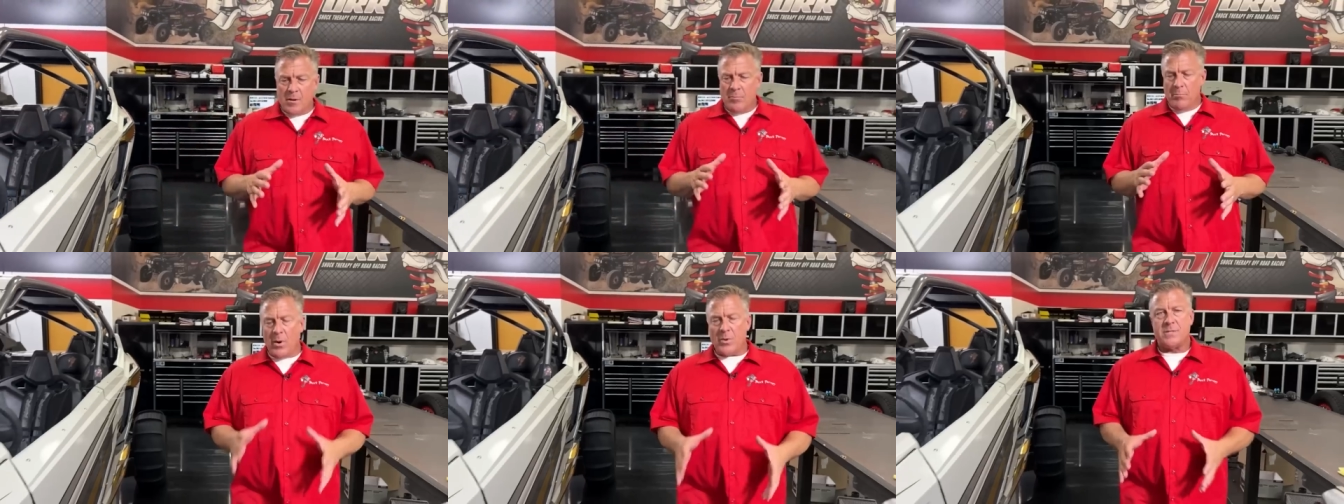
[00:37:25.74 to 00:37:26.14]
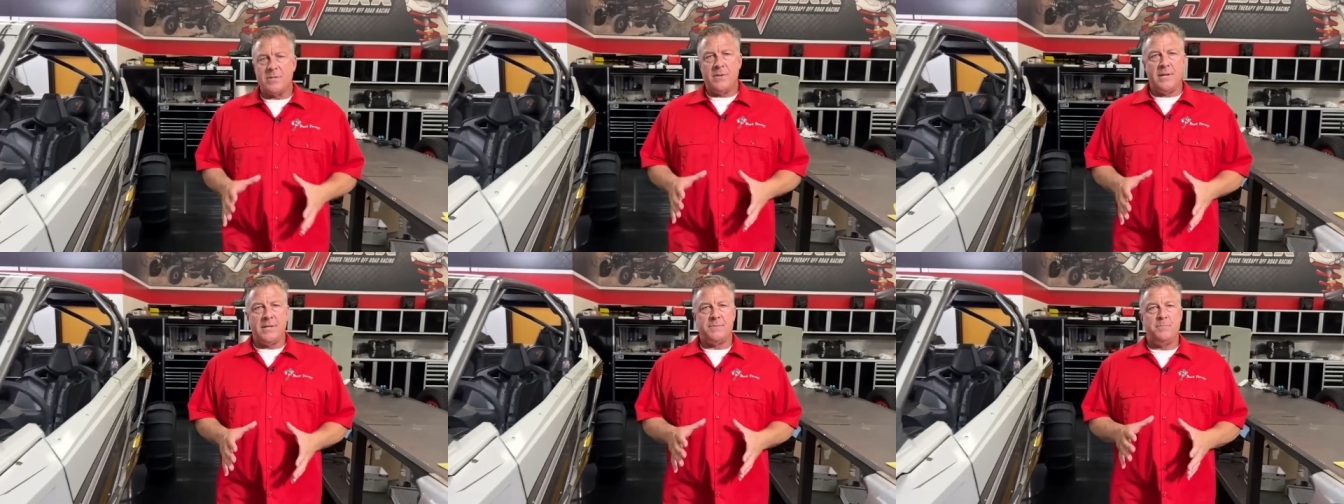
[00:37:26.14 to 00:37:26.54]
Most
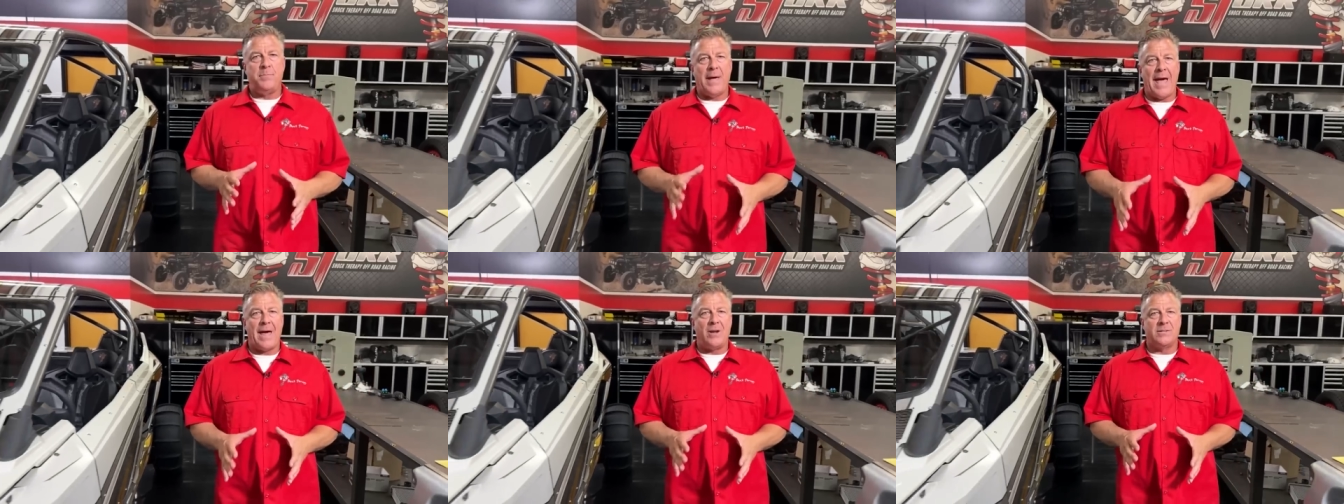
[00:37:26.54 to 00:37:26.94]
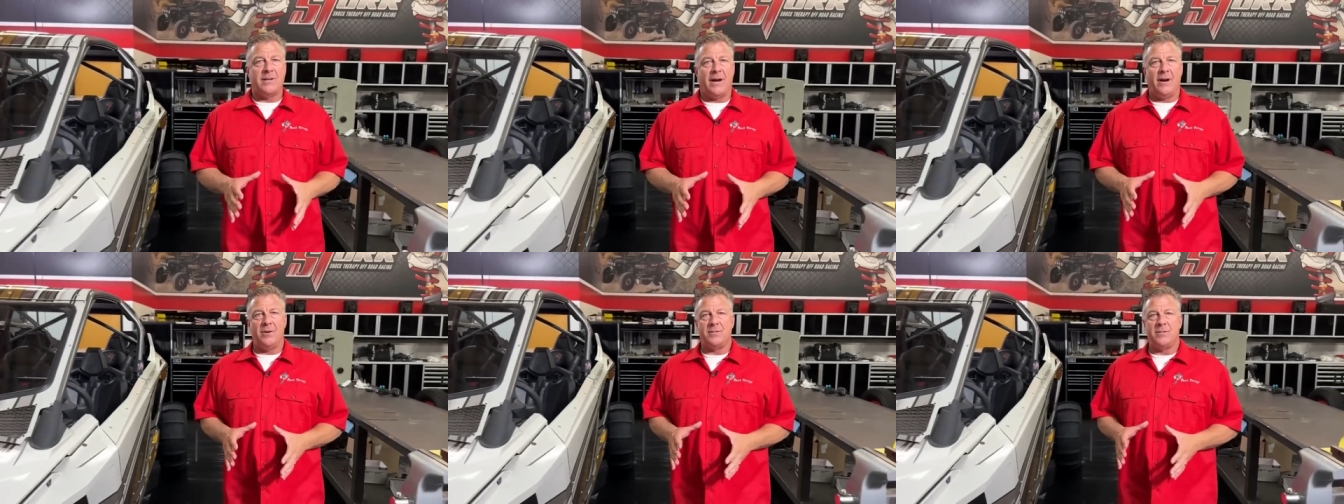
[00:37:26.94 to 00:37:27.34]
of these paddle
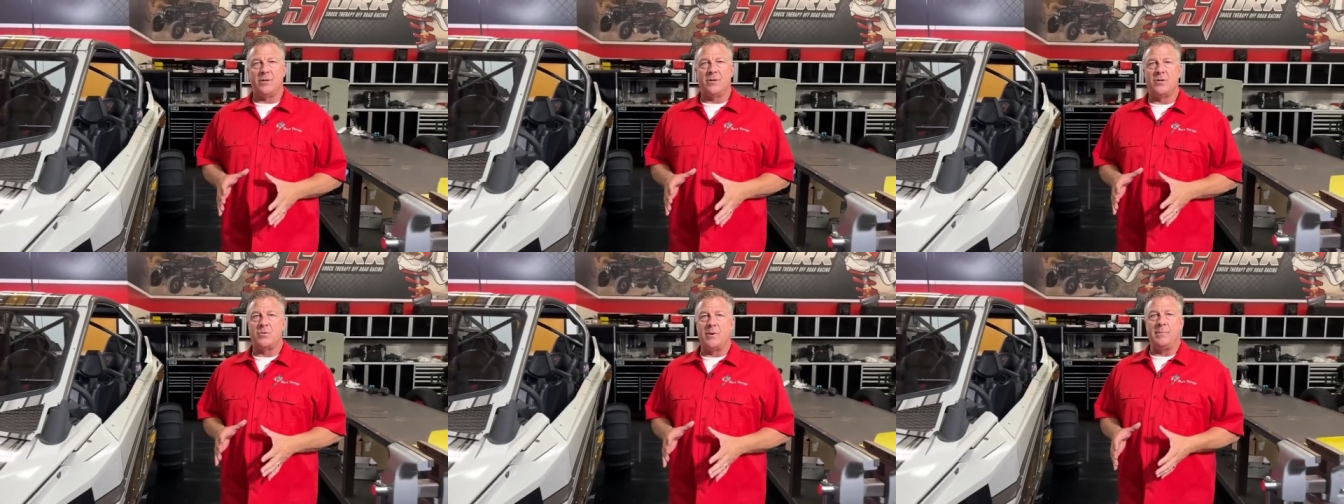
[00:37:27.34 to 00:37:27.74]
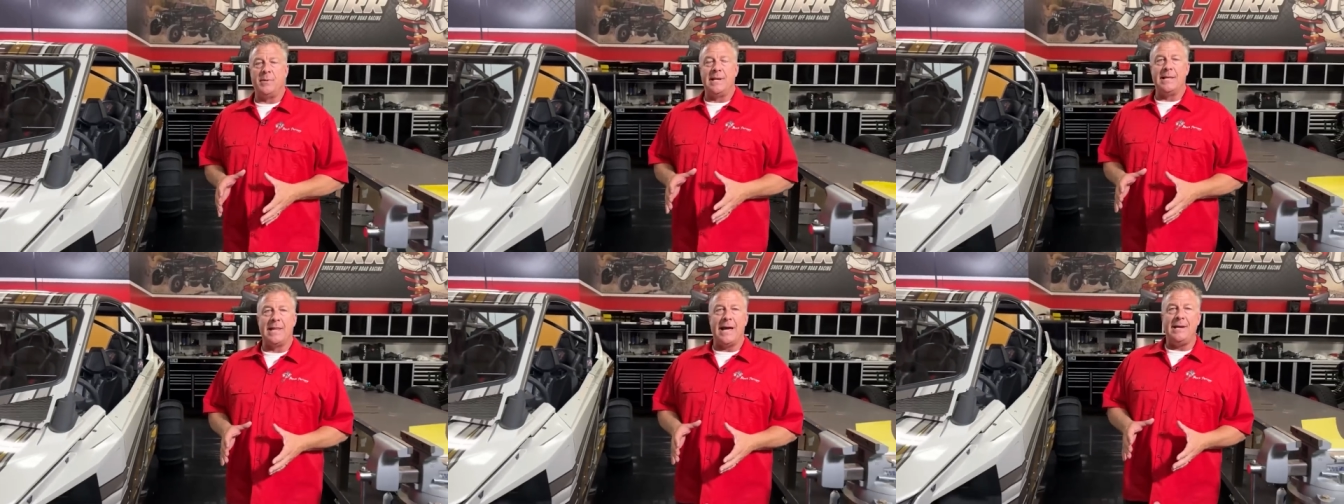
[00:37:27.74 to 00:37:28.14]
tires are
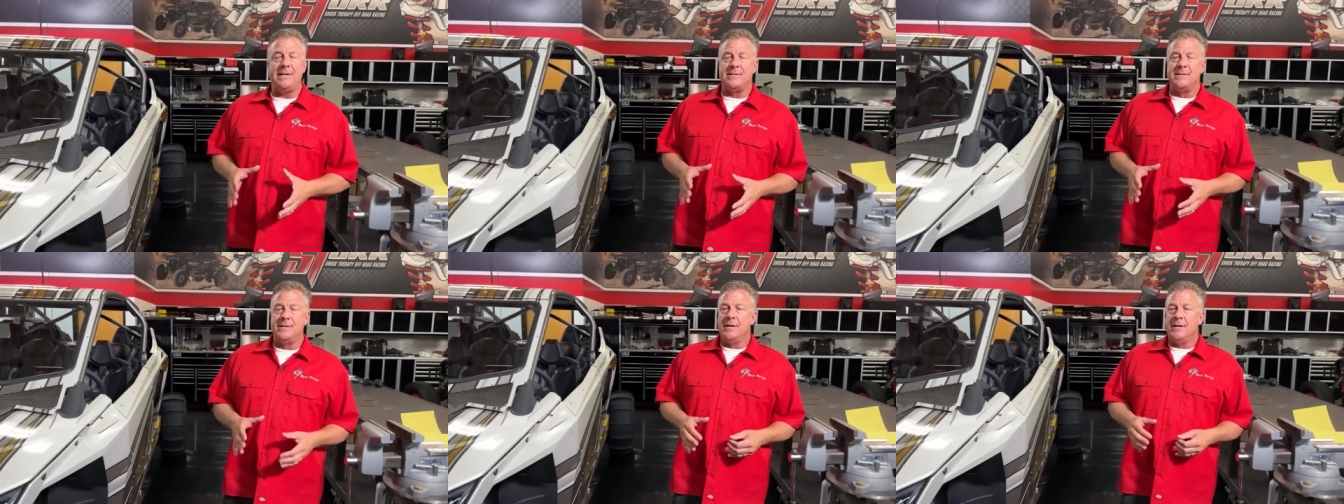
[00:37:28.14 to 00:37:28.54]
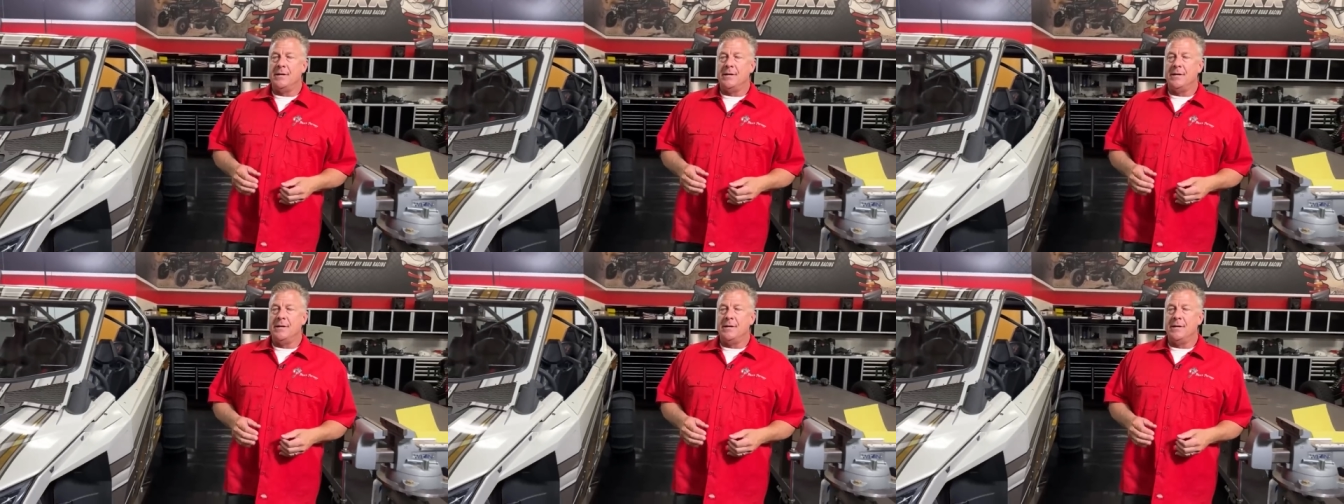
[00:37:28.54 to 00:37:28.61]
extremely light.